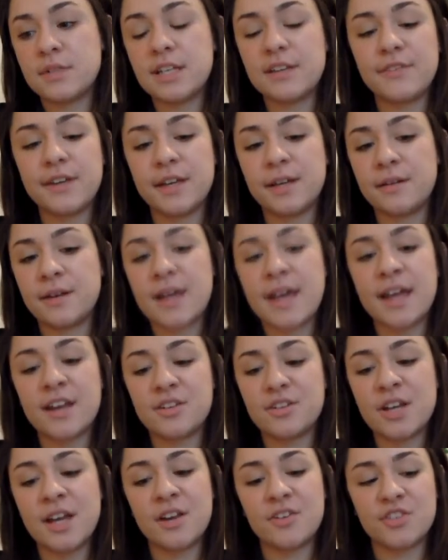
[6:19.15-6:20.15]
deviant
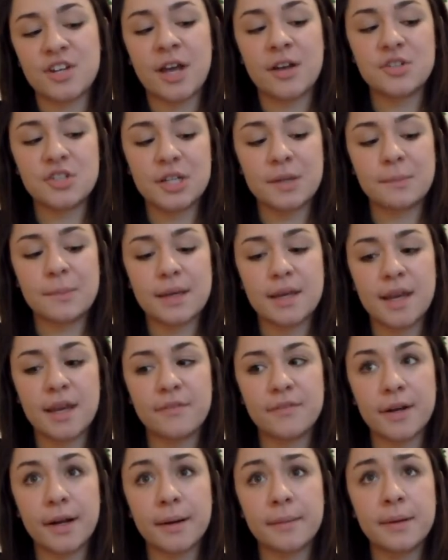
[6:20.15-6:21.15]
and challenging
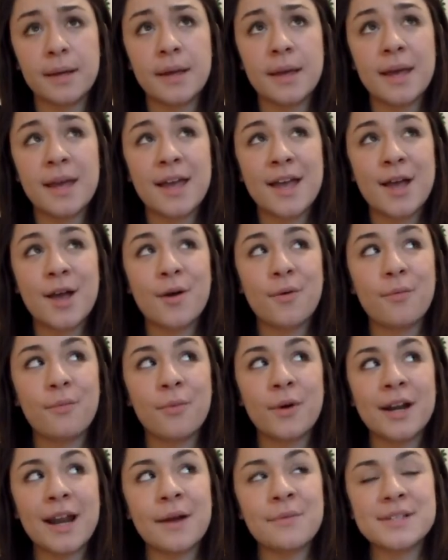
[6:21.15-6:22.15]
behavior.
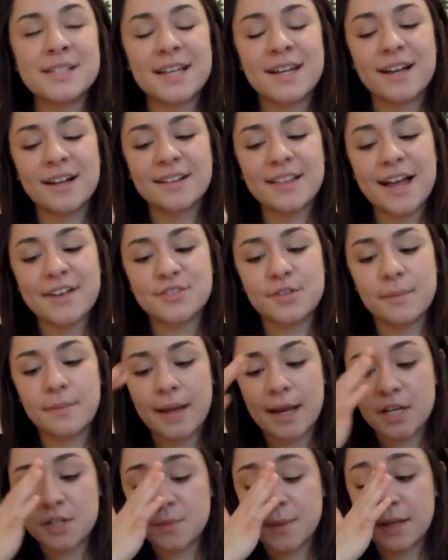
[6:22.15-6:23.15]
When I was in a classroom
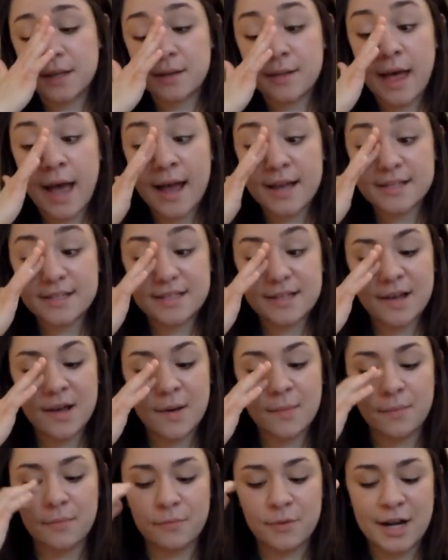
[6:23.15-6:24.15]
management class,
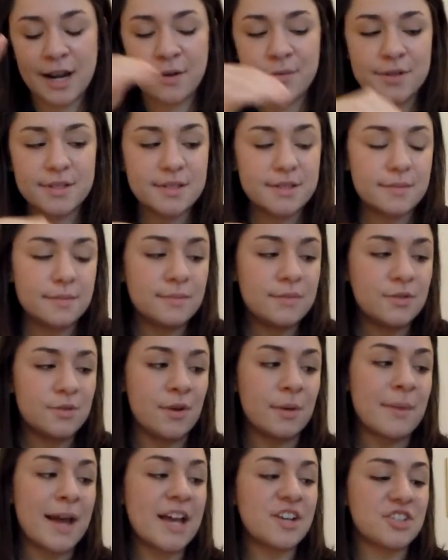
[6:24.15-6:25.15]
when I was
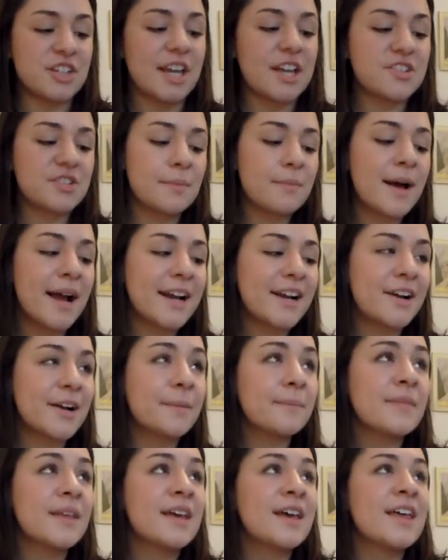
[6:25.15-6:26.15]
doing my education
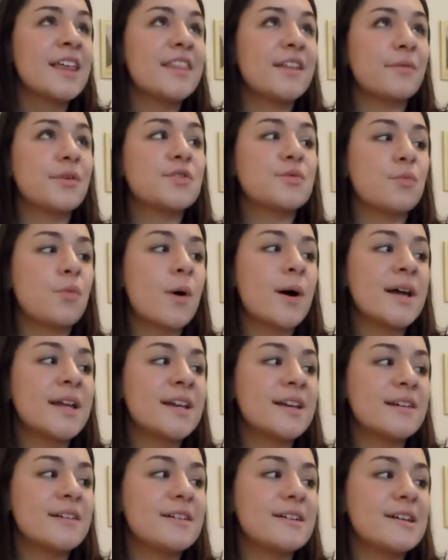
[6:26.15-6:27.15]
minor, there was
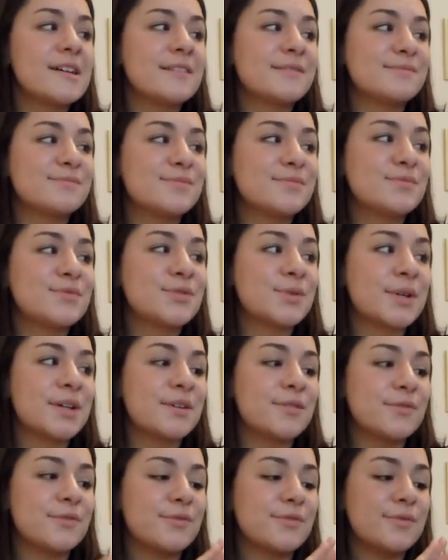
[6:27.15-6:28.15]
one sort
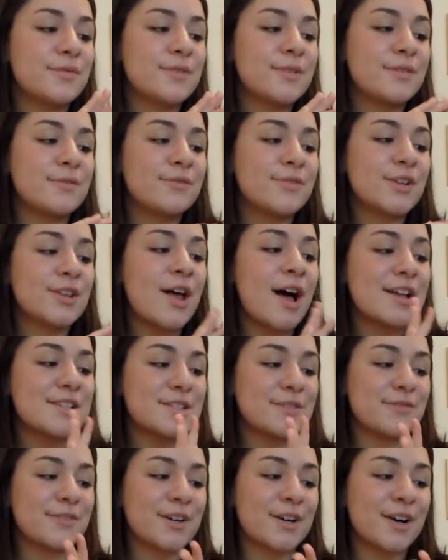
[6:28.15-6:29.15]
of
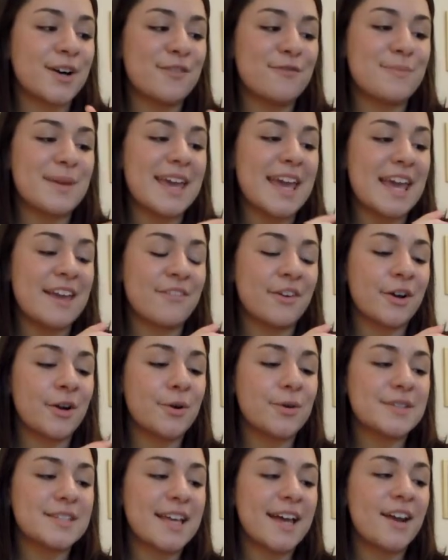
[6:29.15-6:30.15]
philosopher of
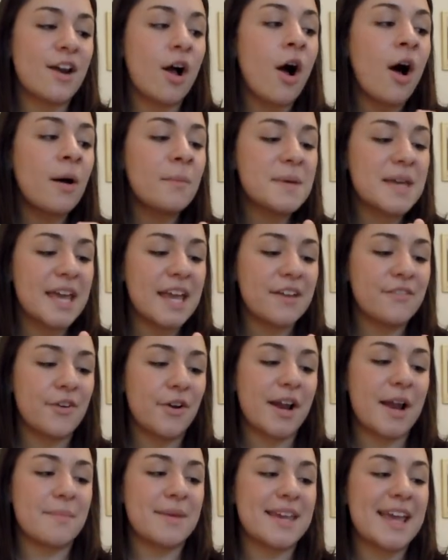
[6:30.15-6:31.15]
behavior who said all
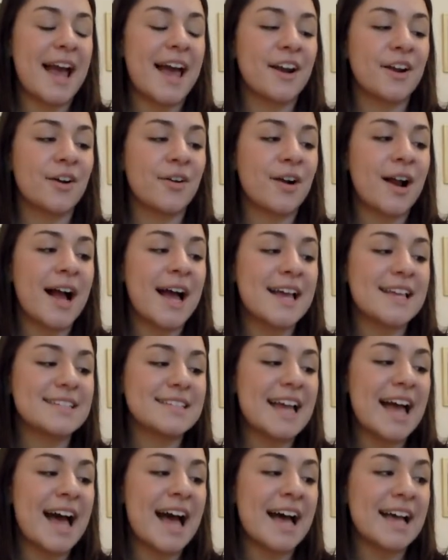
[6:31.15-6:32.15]
behavior can be
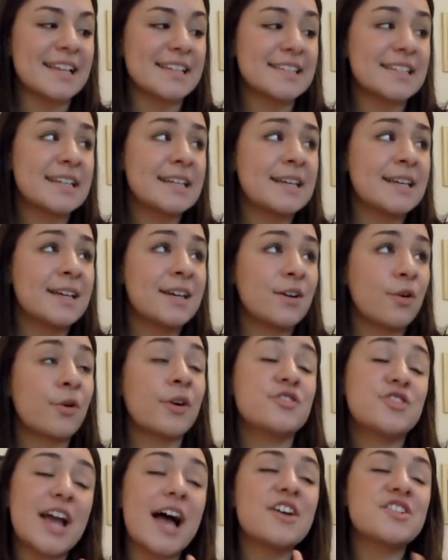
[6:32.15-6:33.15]
categorized as,
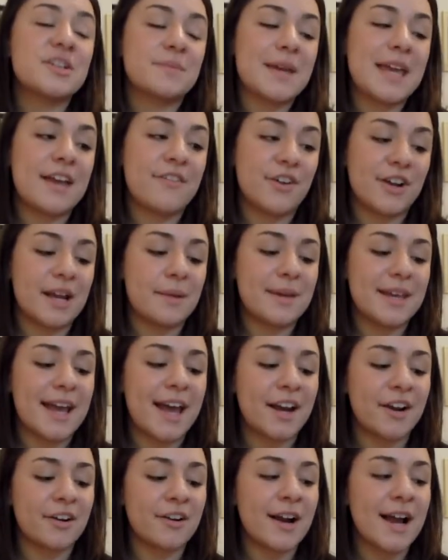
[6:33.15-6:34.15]
or challenging behavior can be
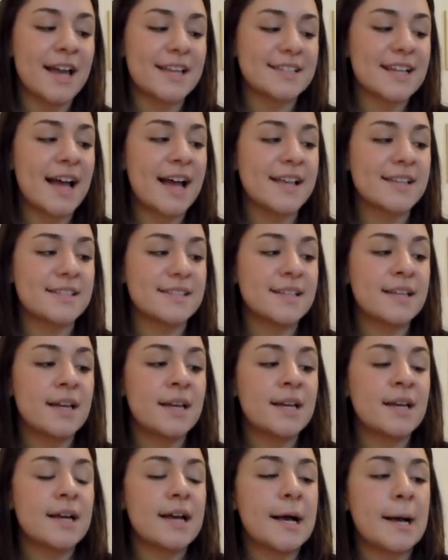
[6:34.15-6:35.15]
categorized as
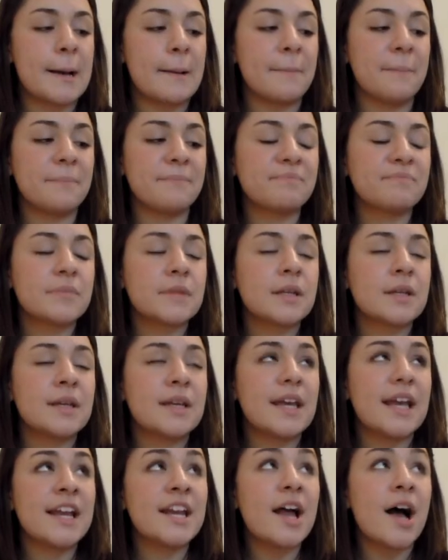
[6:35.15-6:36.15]

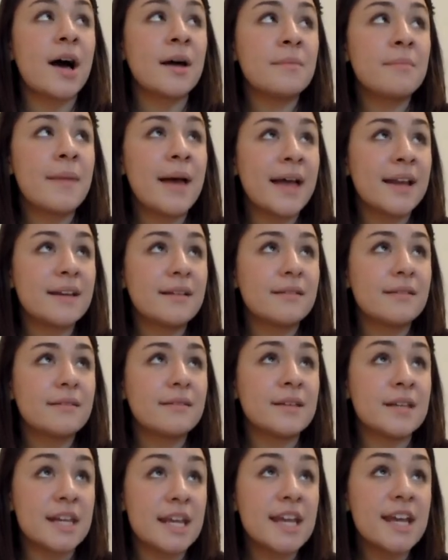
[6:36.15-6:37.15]
an unmet
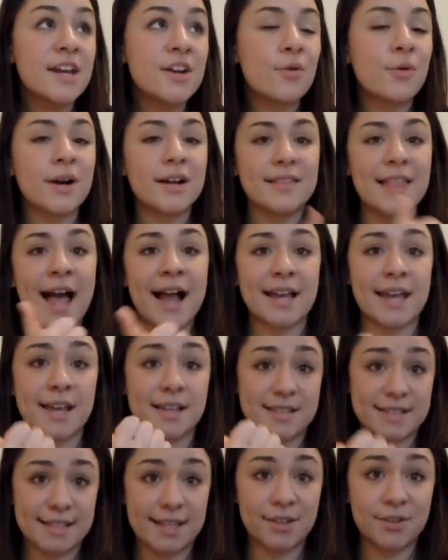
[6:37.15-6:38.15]
need or a
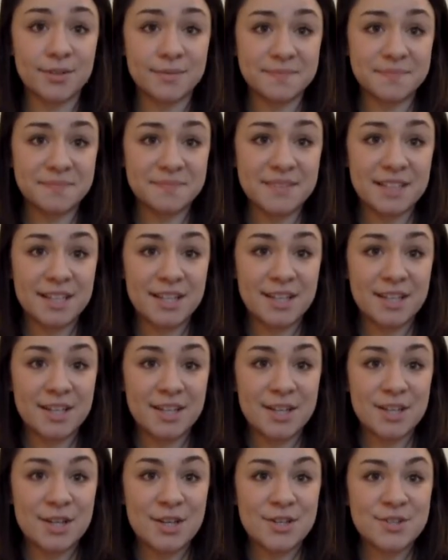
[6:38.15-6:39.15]
lagging skill.
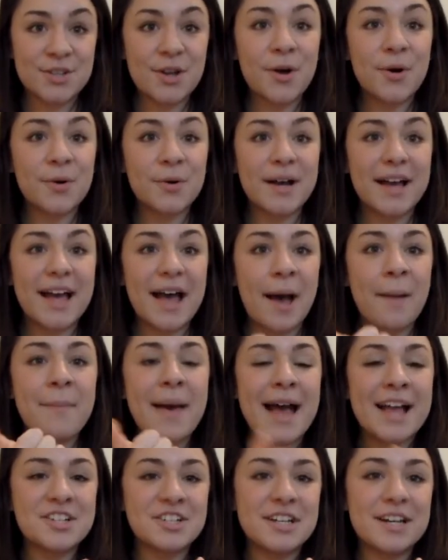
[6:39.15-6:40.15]
So
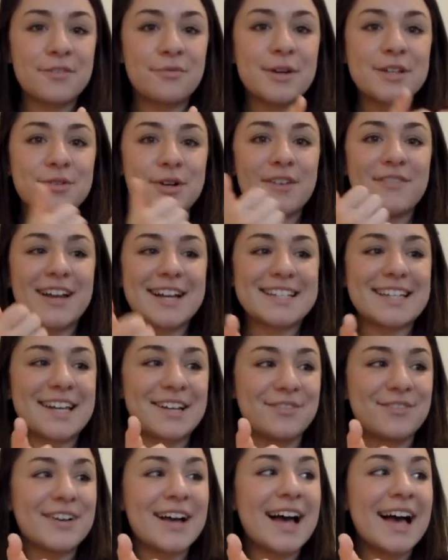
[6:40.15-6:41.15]
imagine if we sort of
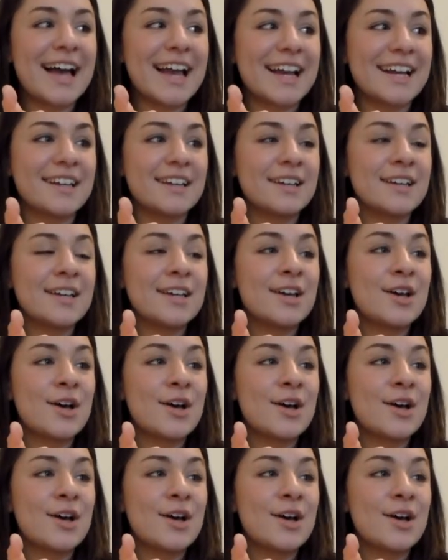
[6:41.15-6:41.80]
identified